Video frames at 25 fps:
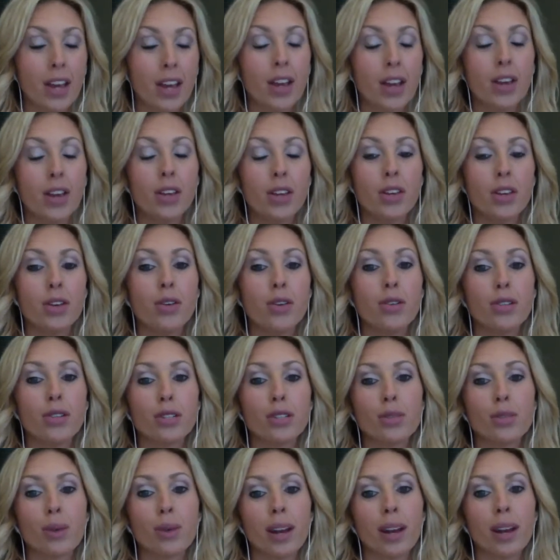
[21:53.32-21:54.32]
You
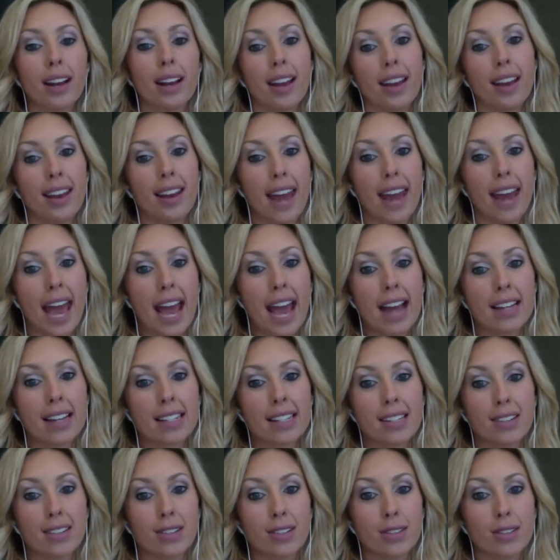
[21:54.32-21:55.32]
just want to
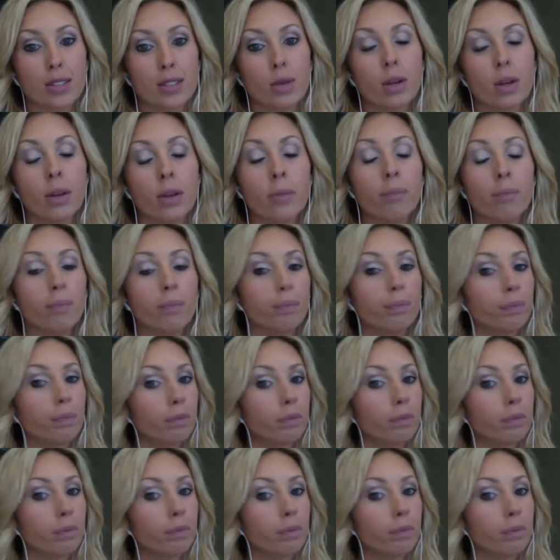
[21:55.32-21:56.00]
connect, and you just want to,